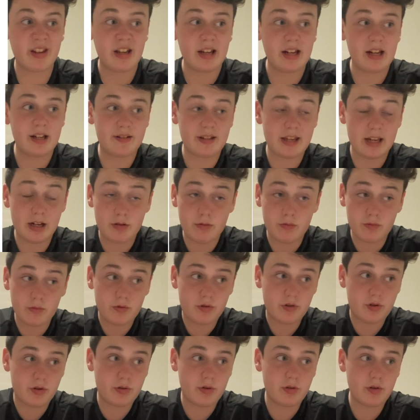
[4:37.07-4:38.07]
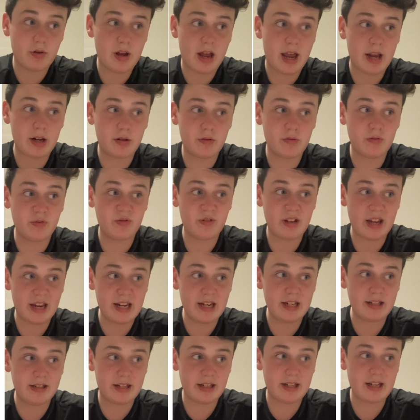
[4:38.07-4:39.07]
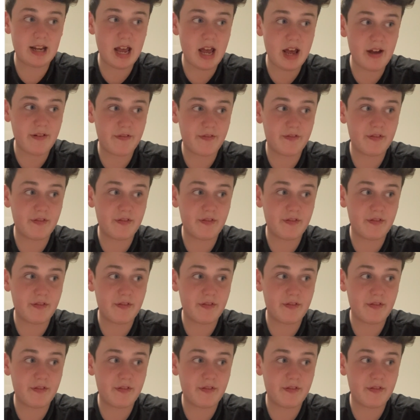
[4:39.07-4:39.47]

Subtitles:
is equal to angle EDF,